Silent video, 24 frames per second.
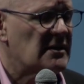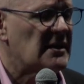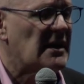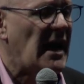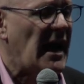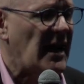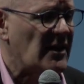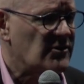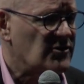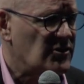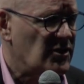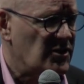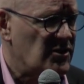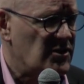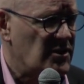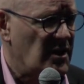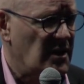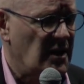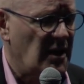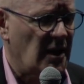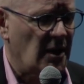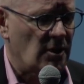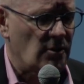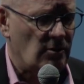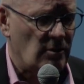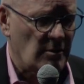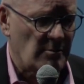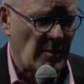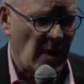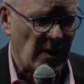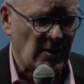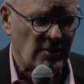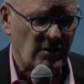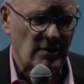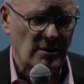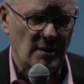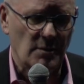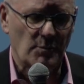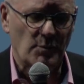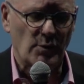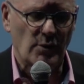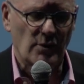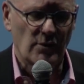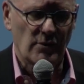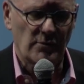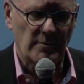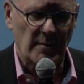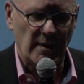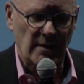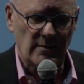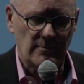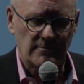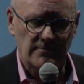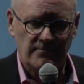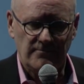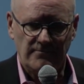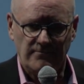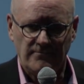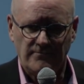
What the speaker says: not just an incremental improvement.